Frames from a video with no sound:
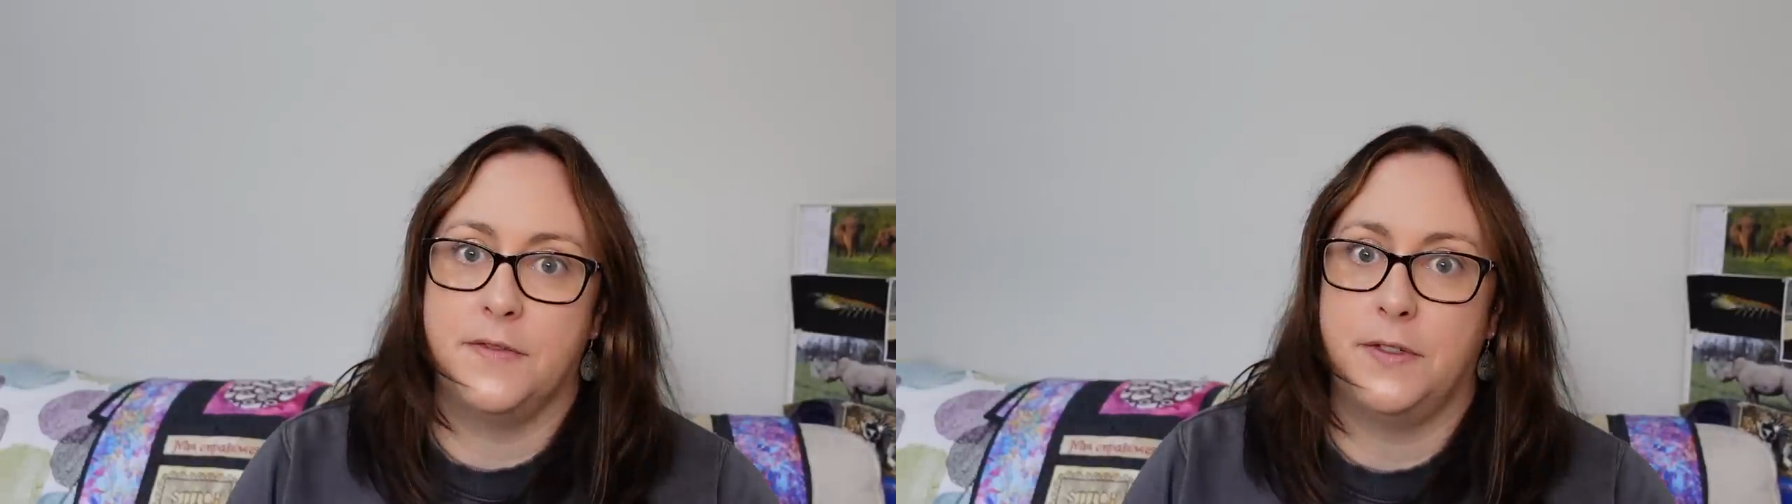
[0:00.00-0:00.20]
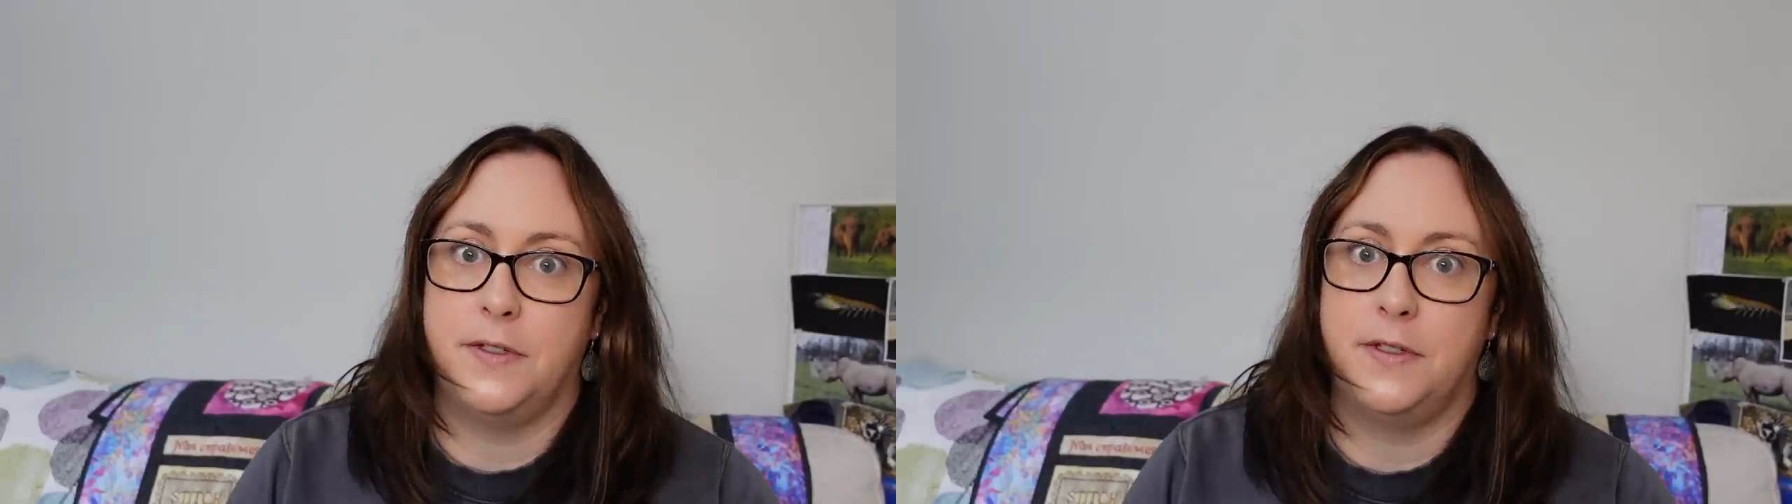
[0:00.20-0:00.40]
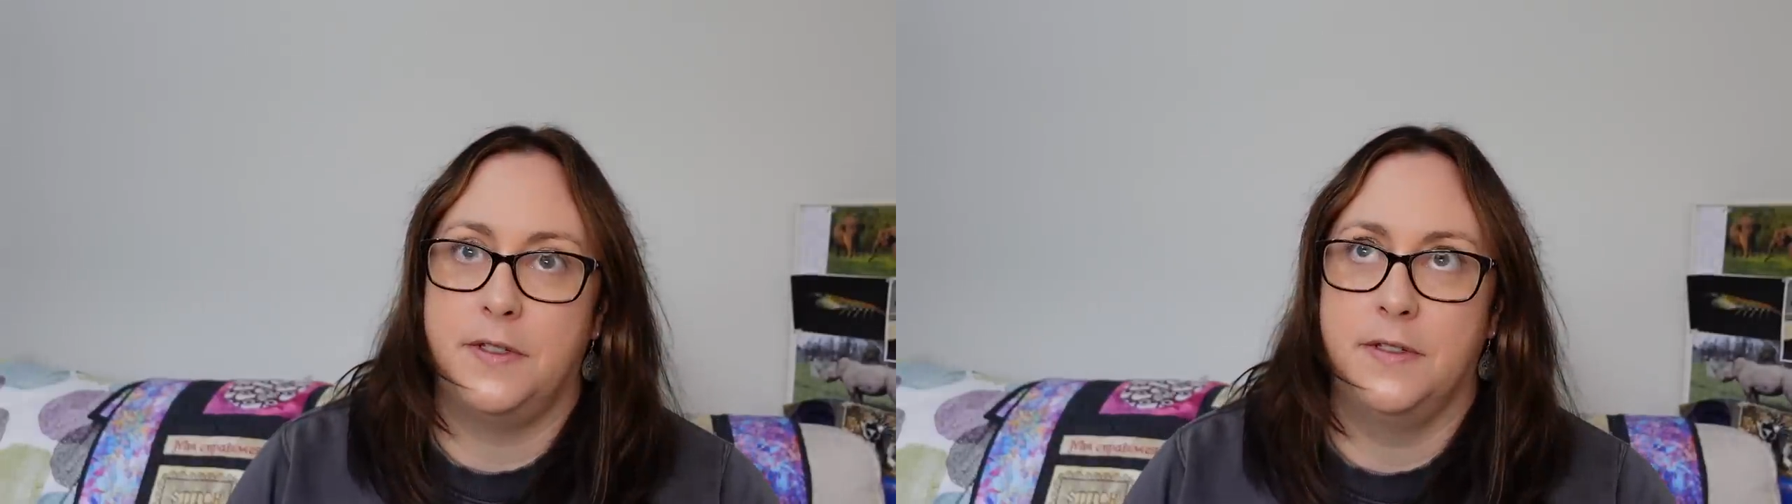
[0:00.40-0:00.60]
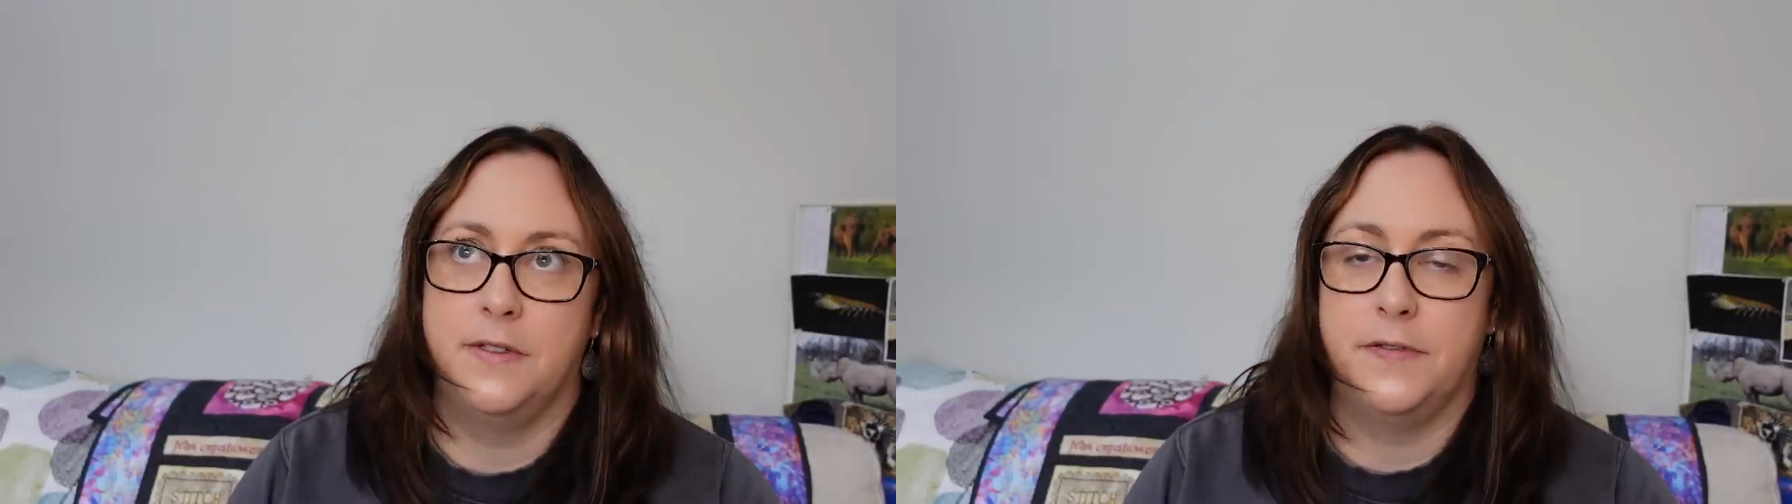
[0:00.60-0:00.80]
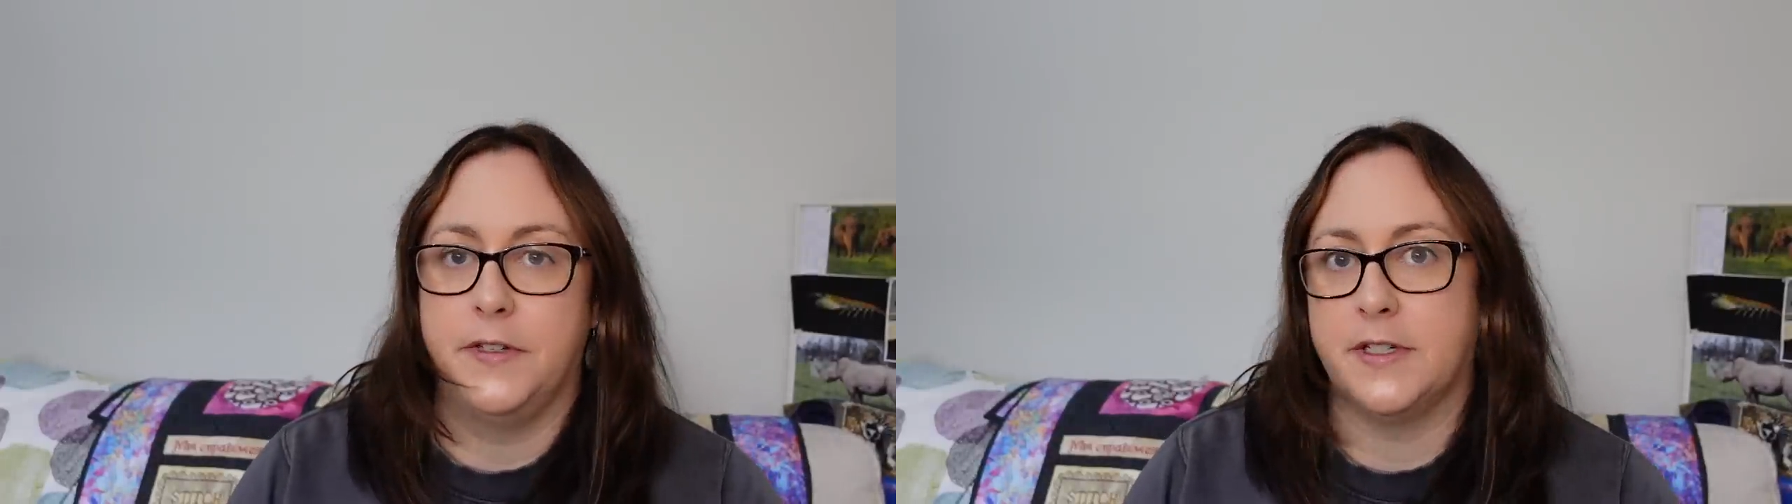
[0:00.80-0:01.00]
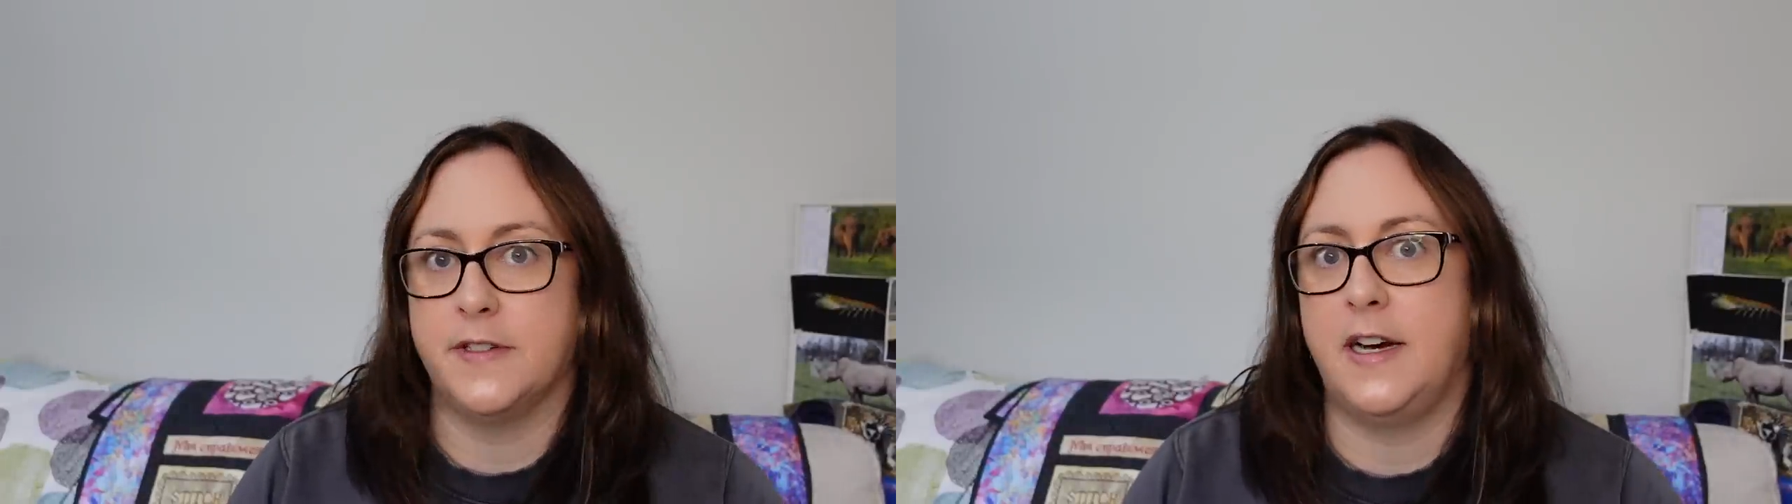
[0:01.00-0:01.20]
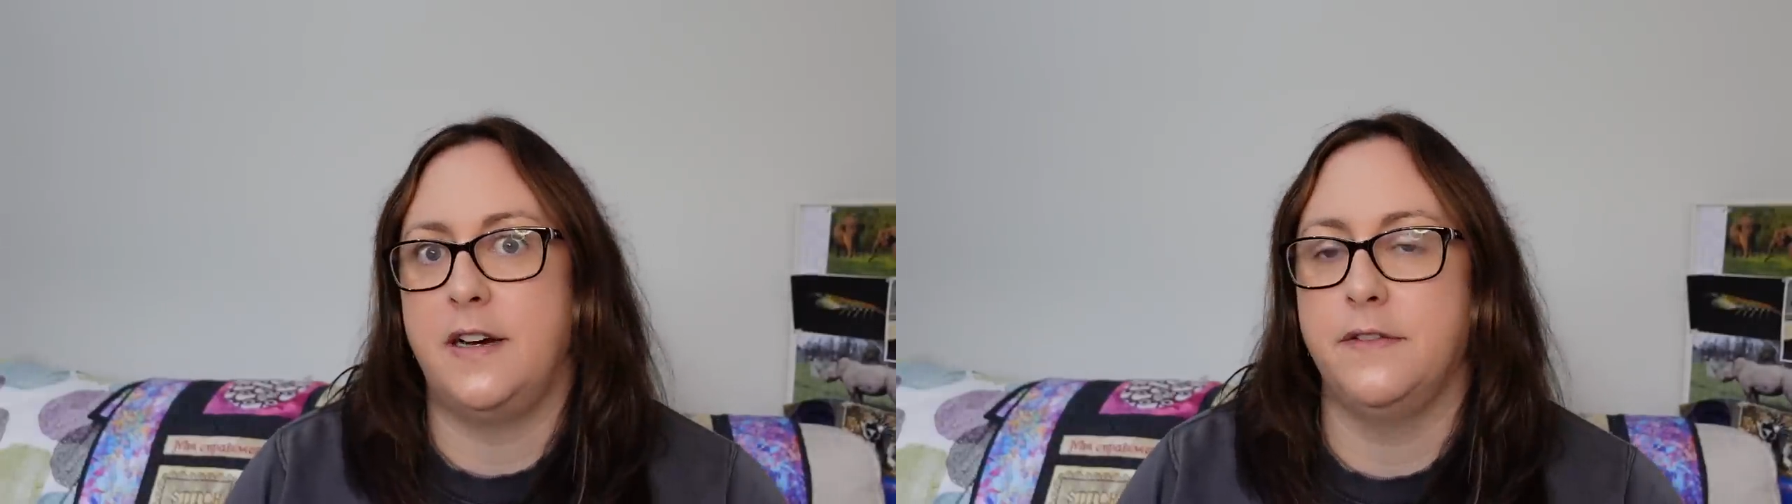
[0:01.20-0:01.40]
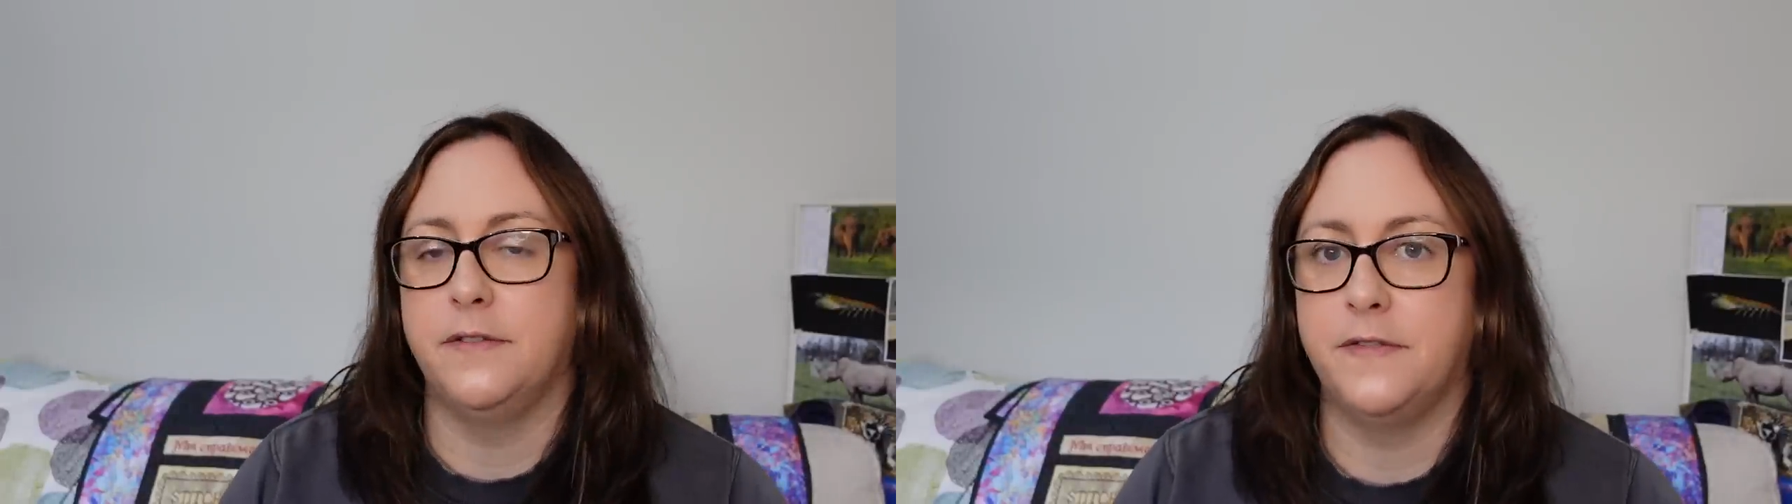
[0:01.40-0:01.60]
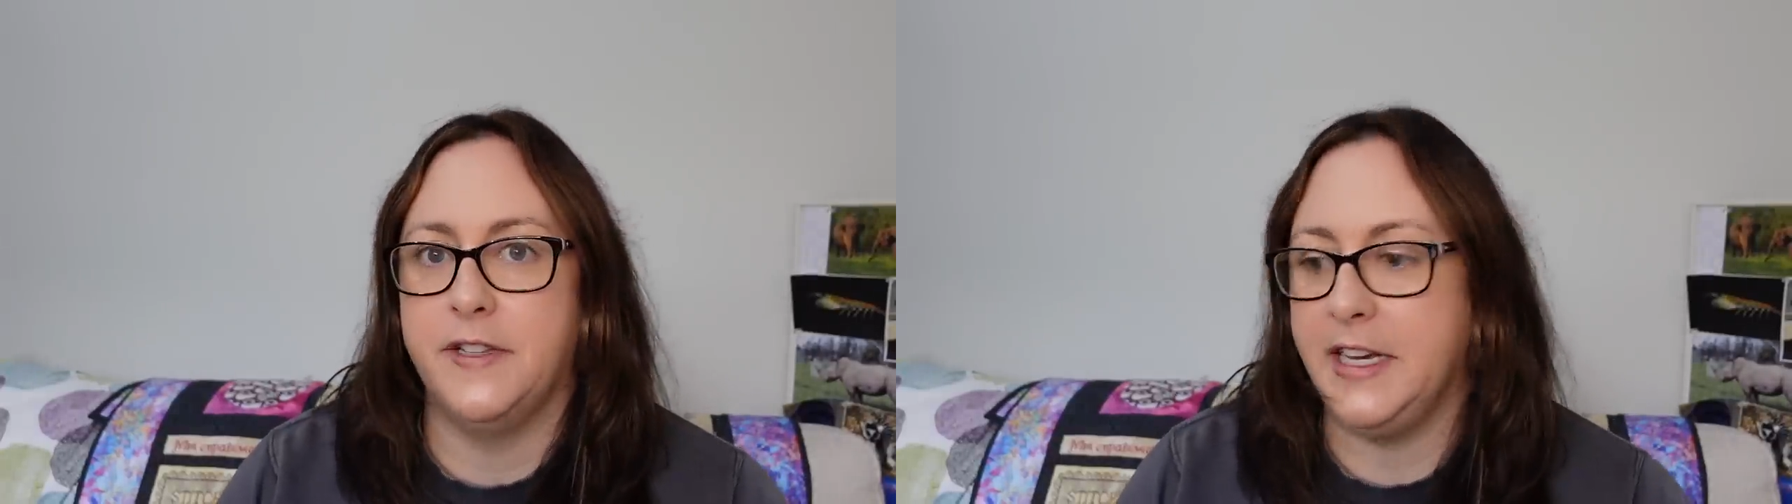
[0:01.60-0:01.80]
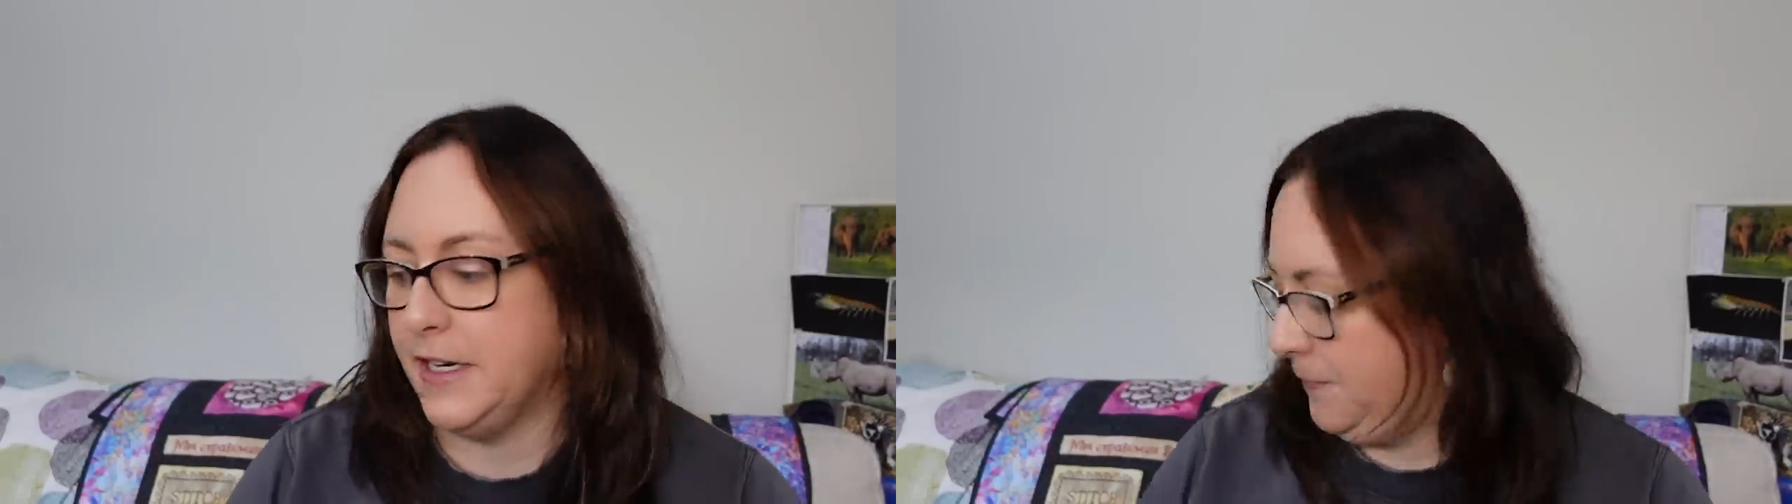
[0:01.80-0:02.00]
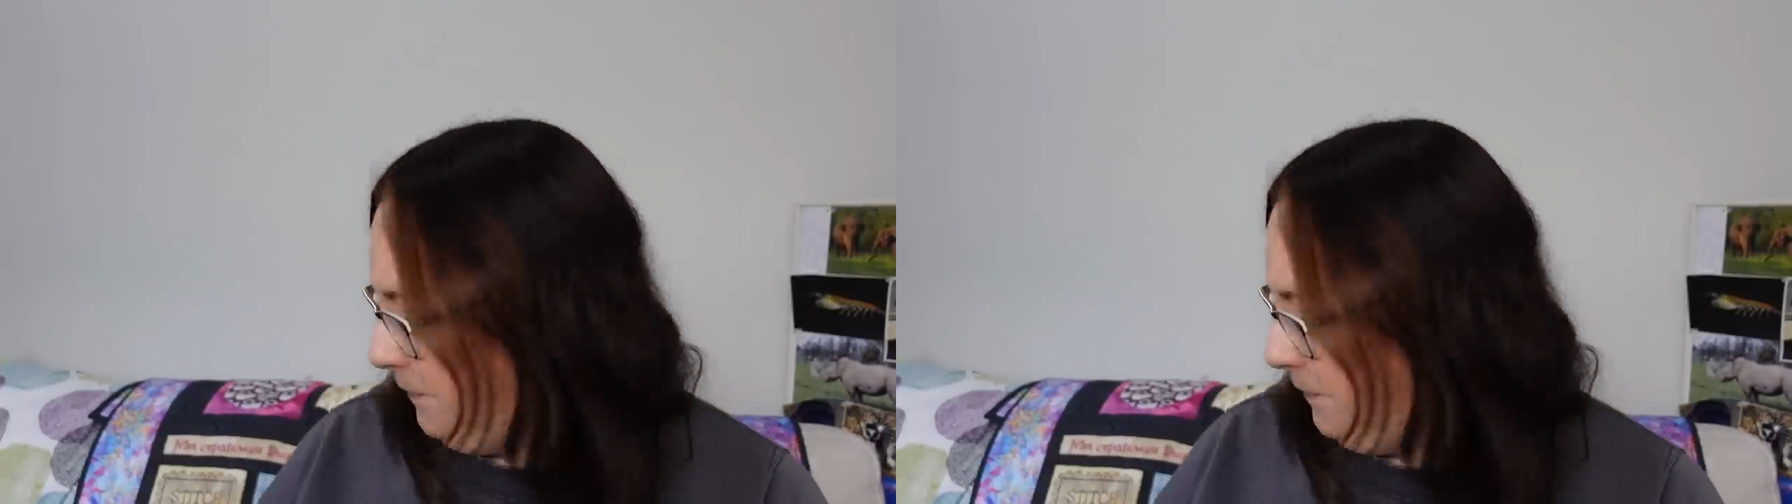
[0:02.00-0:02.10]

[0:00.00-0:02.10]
for the first half of the year.